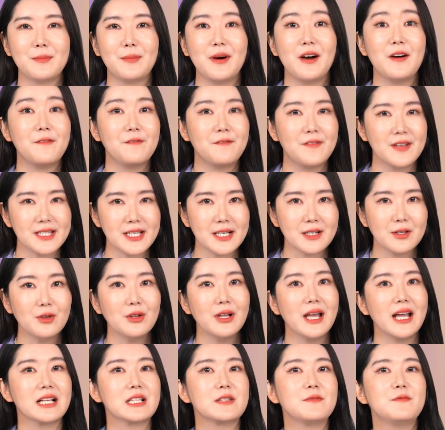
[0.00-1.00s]
about physical
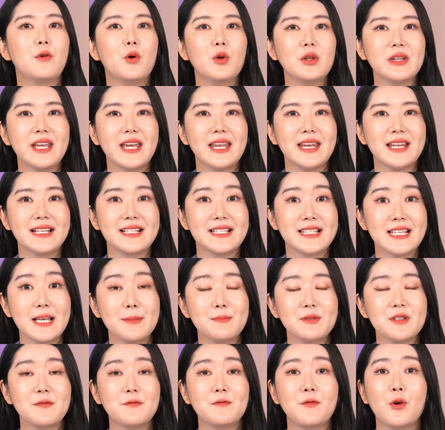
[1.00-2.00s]
exfoliating
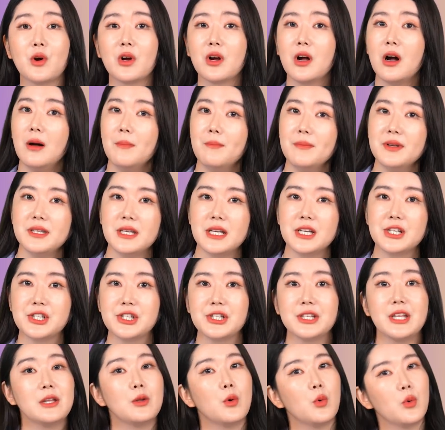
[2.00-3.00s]
tips for
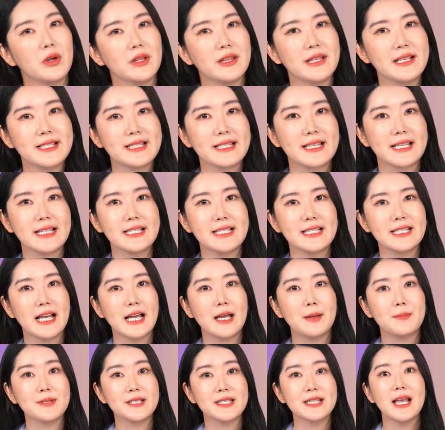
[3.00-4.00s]
combination and oily skin
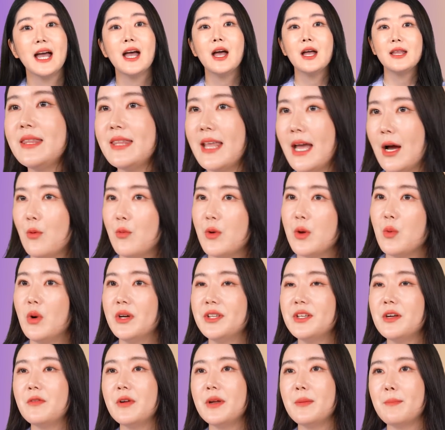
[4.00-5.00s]
types. Now, we
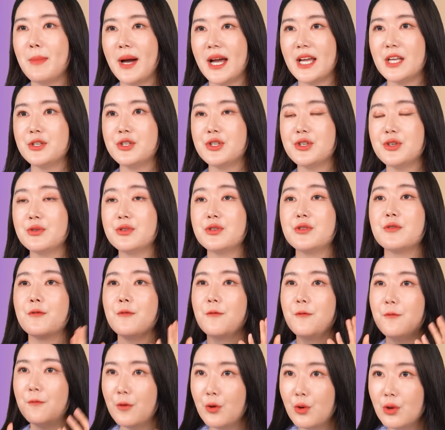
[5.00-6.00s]
want to remind you to
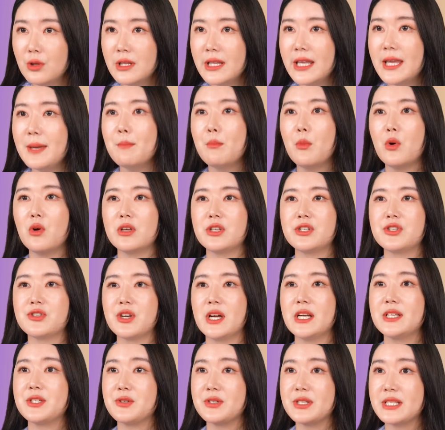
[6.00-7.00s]
fully
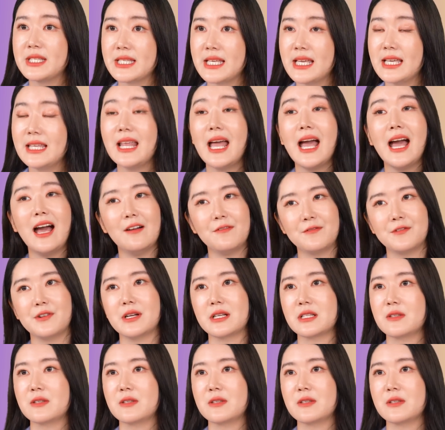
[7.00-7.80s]
moisturize your skin after